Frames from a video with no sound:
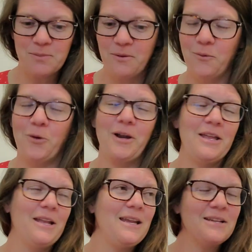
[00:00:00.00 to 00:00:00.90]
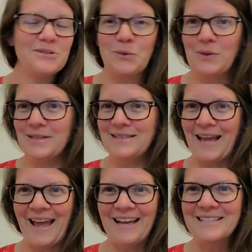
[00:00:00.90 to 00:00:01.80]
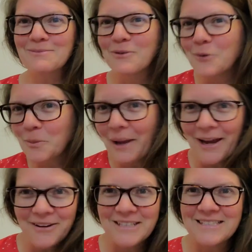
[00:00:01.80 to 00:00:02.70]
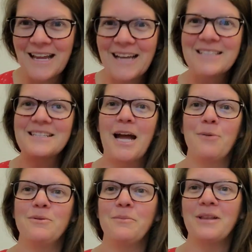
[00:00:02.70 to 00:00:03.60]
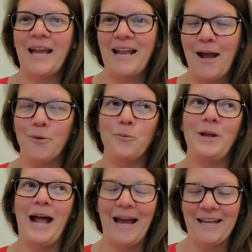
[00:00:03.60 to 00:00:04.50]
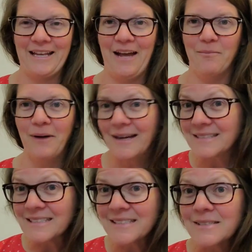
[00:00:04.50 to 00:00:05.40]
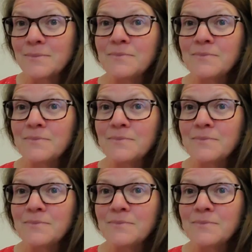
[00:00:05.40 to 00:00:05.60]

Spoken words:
Before any students asked, before parents asked, I would plan out when I could have practice.